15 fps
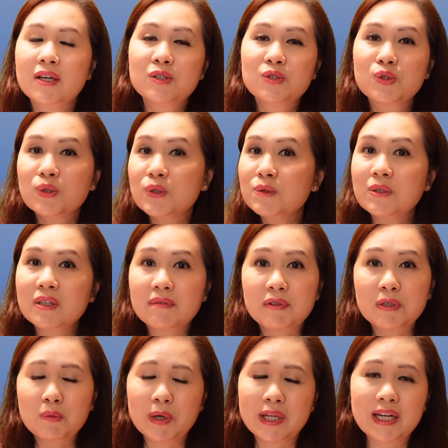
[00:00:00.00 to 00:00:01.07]
True, if
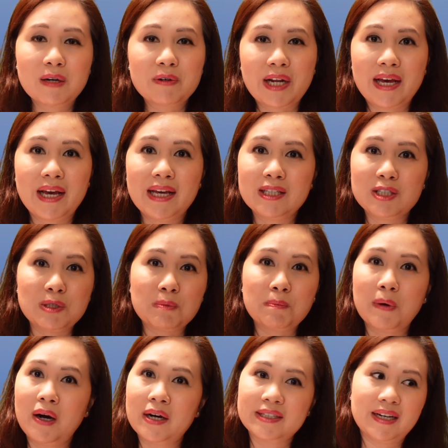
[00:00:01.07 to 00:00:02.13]
you went out and you
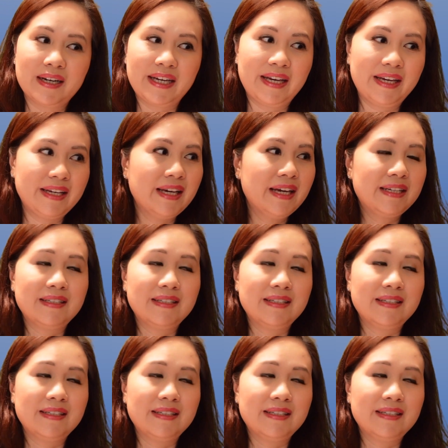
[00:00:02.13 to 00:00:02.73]
bought a